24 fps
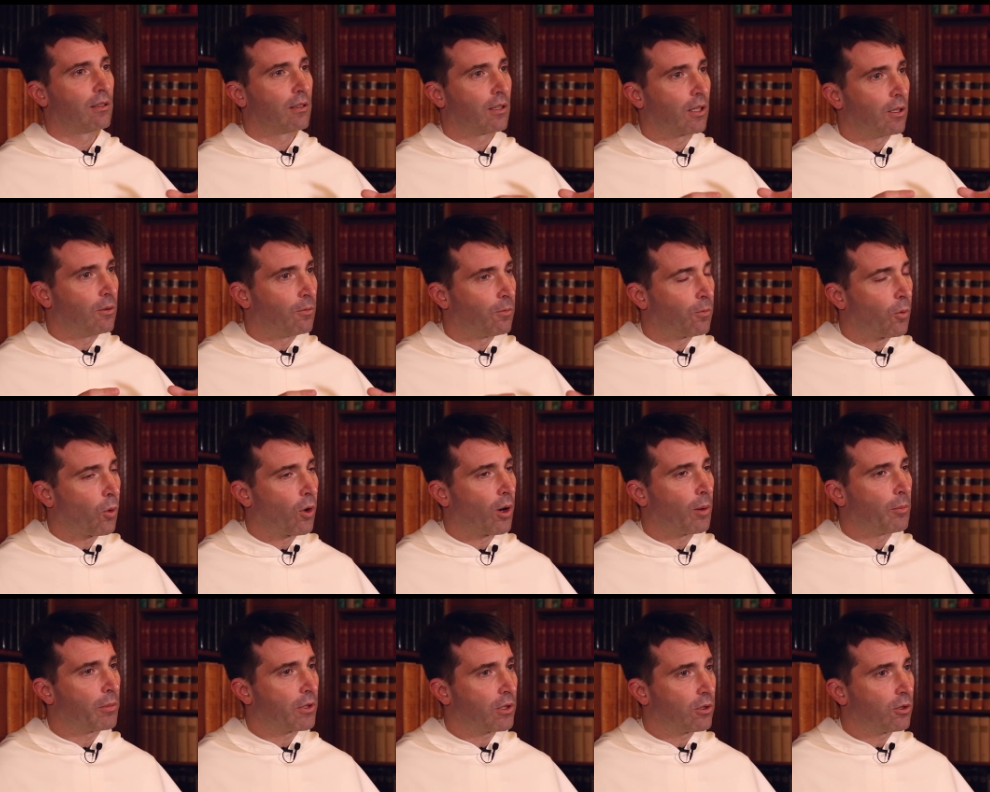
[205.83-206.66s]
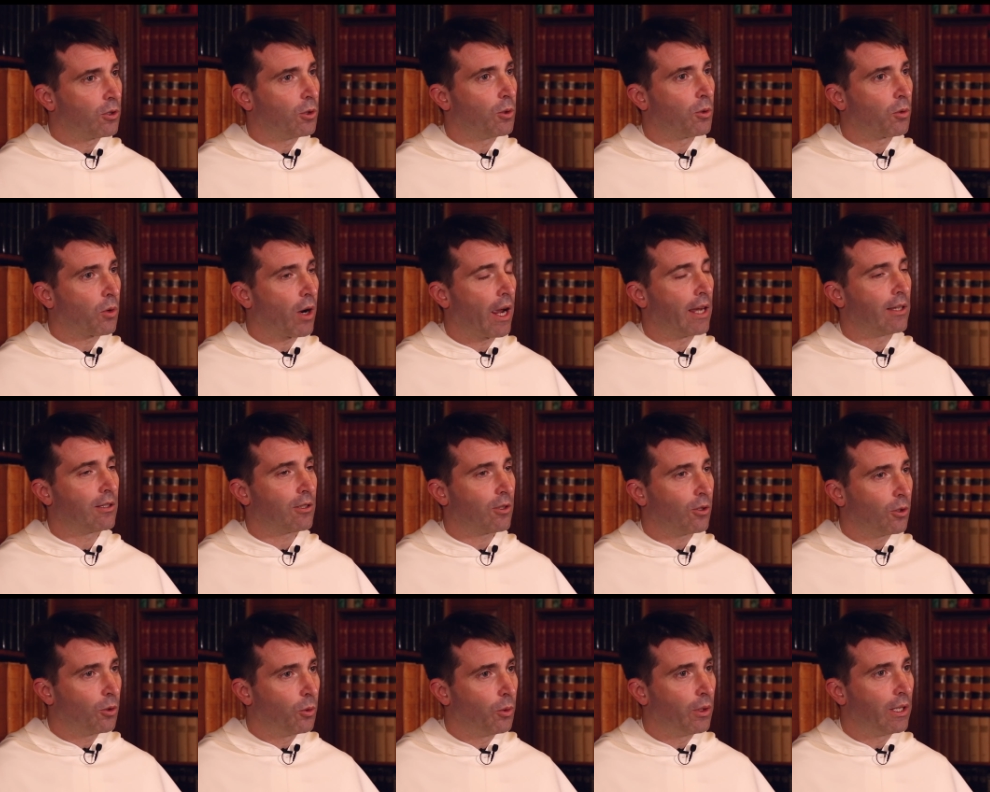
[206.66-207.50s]
conformed to
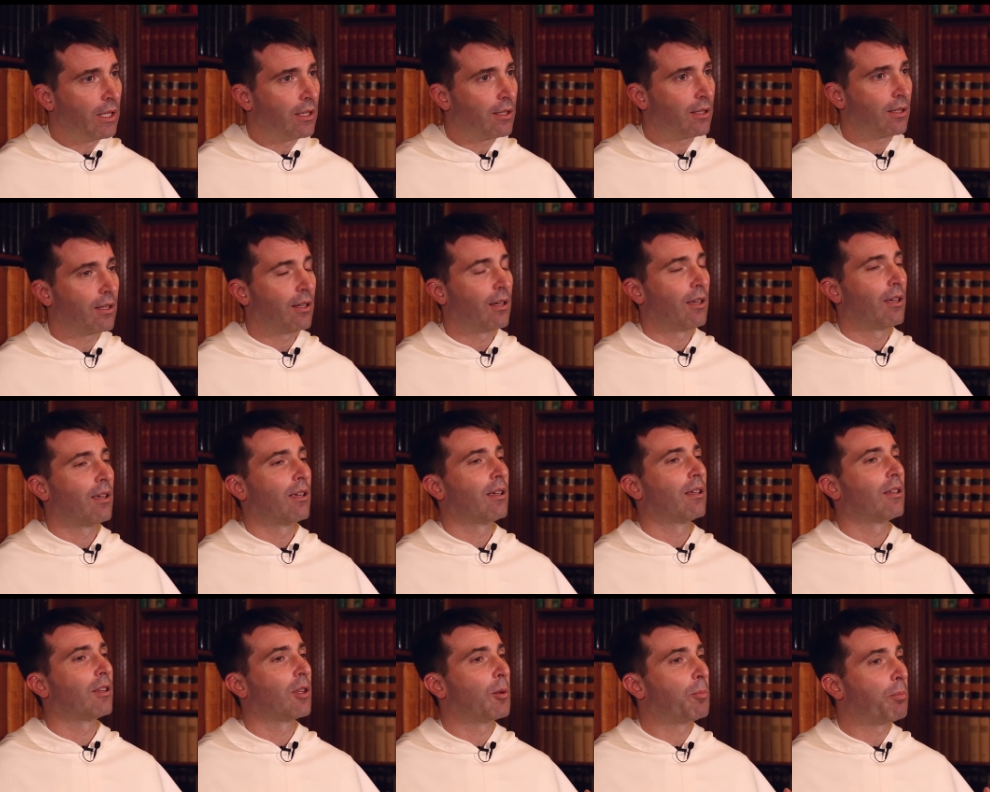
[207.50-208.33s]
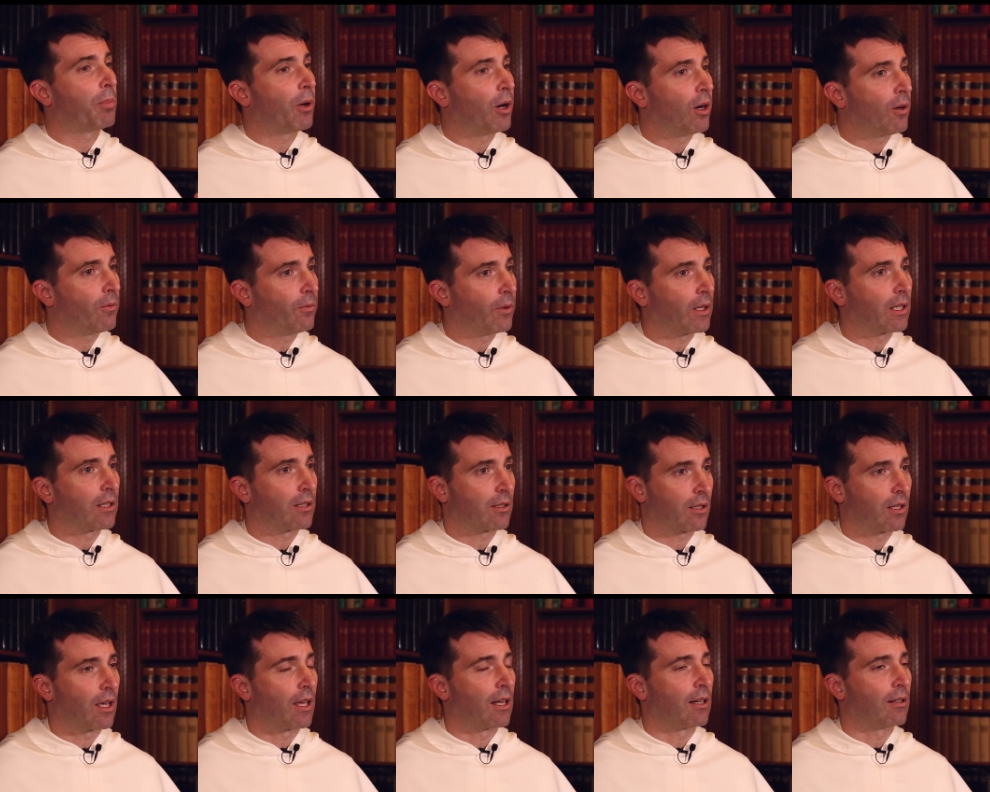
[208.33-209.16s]
Christ, who is the perfect
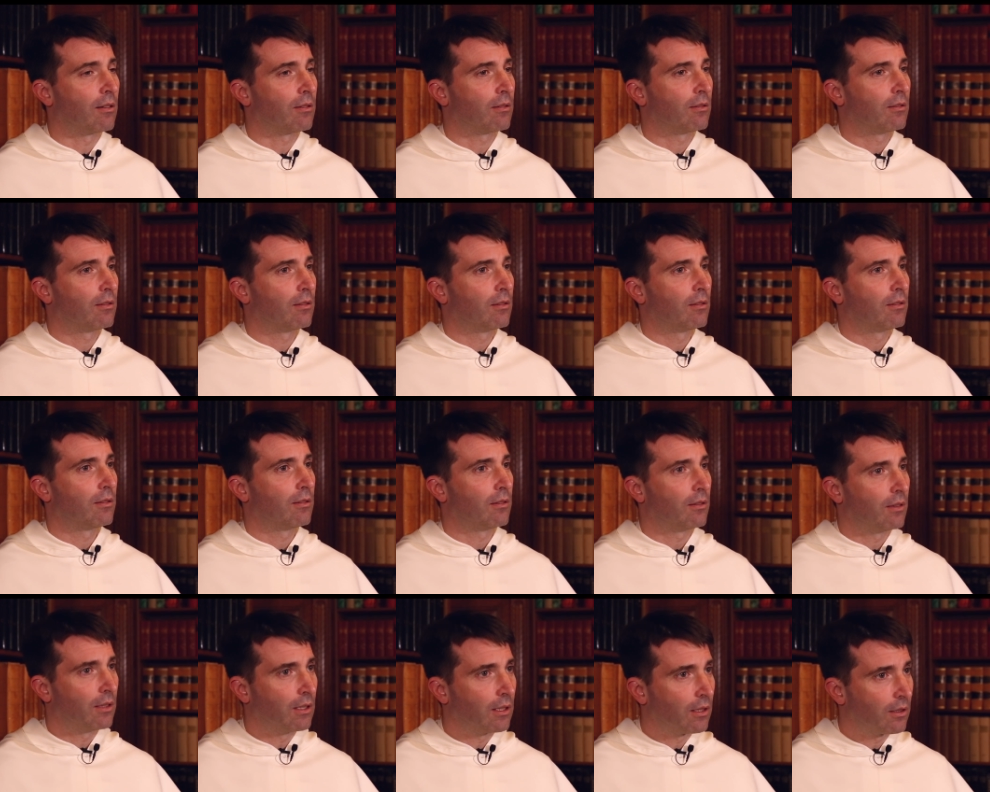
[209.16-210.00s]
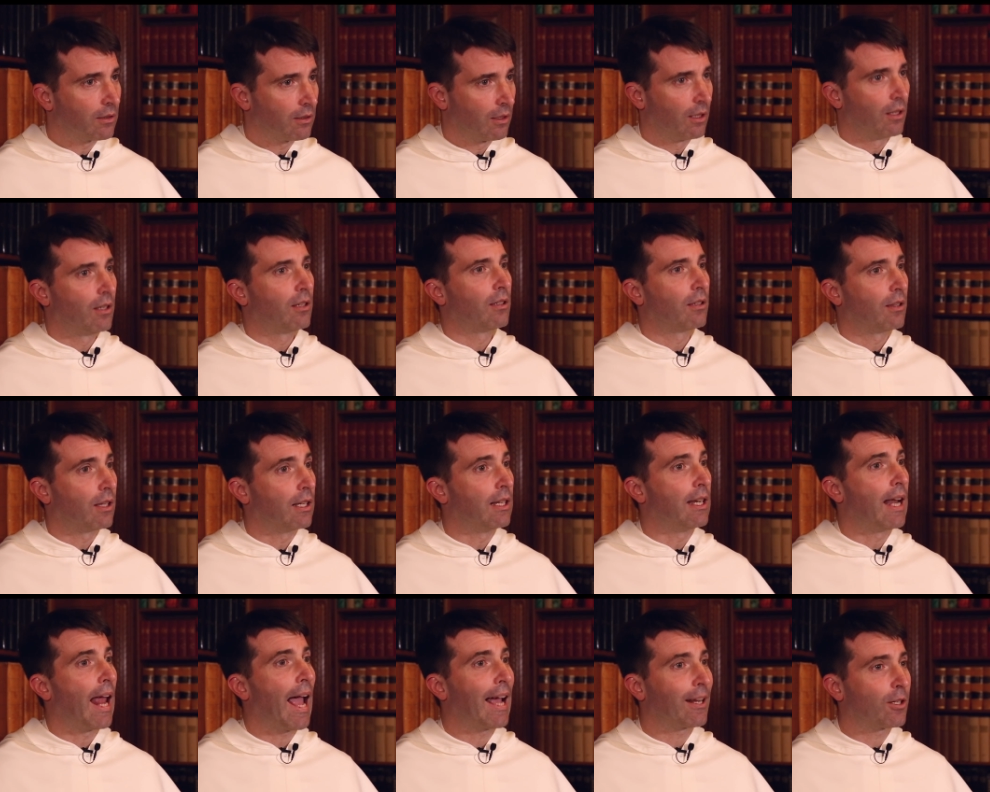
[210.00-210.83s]
Son the, the
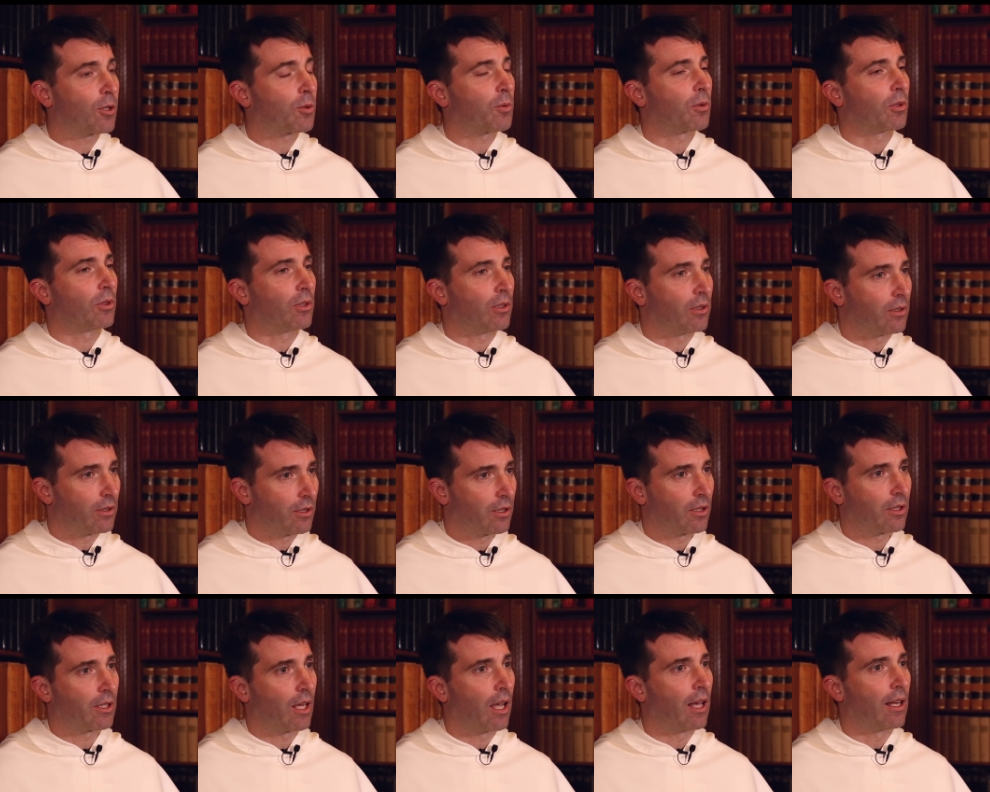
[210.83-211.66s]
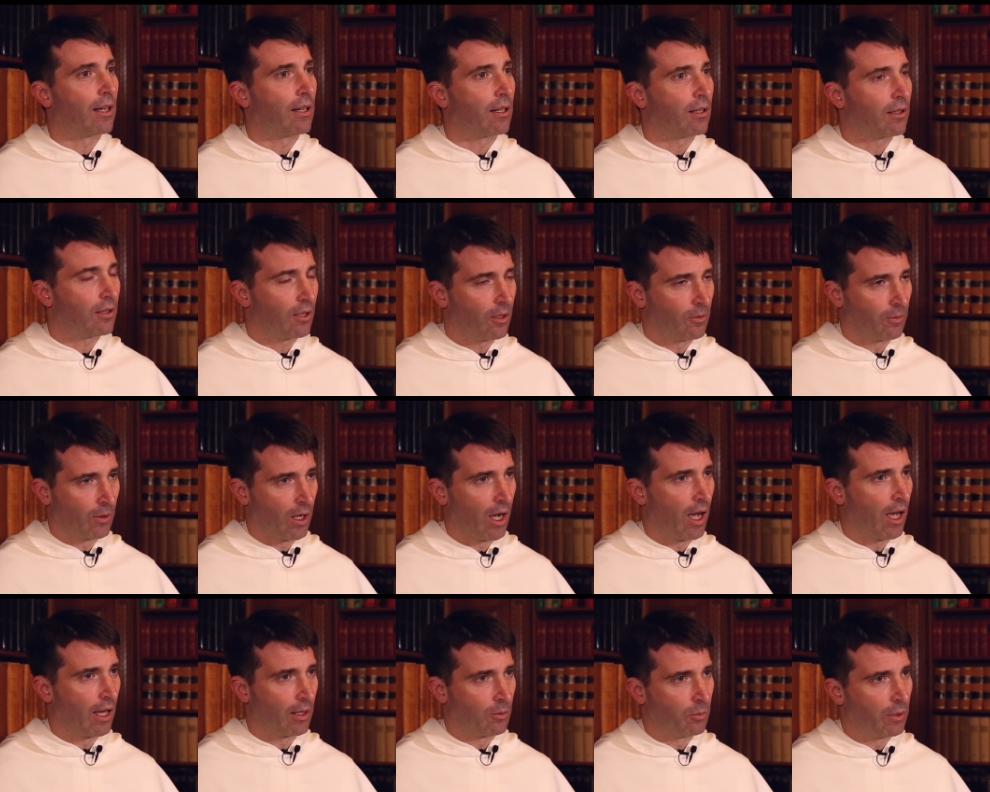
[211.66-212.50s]
natural Son of
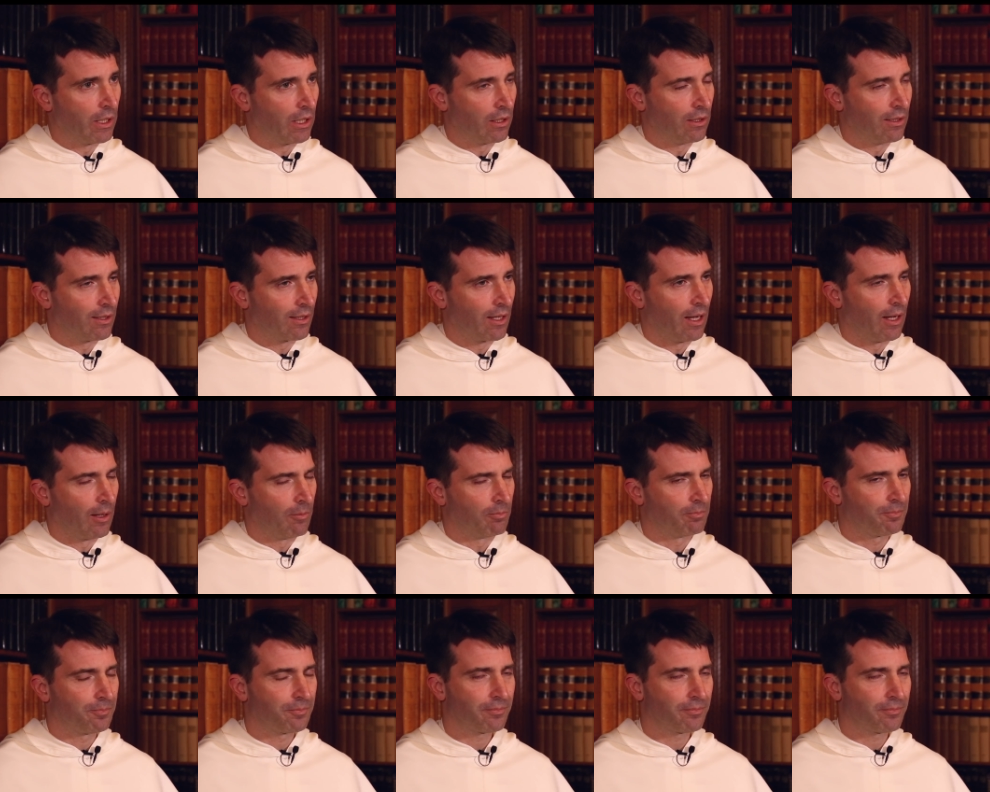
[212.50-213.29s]
God, we could say.